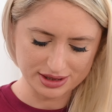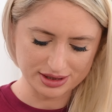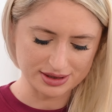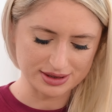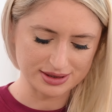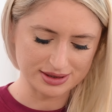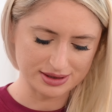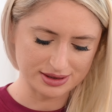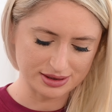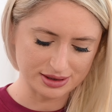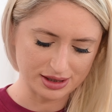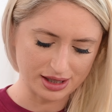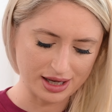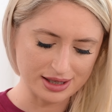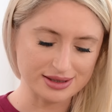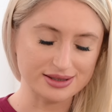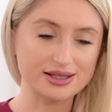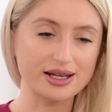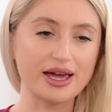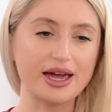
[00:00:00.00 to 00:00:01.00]
in
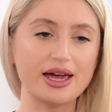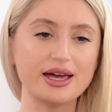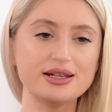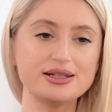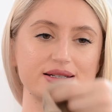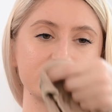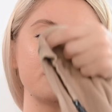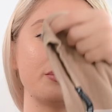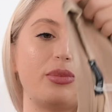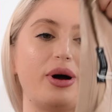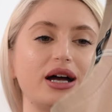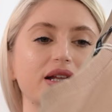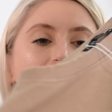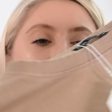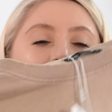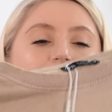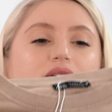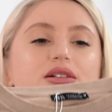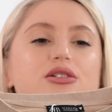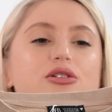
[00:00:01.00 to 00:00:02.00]
size S, but
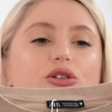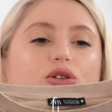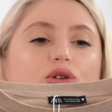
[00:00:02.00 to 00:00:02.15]
it's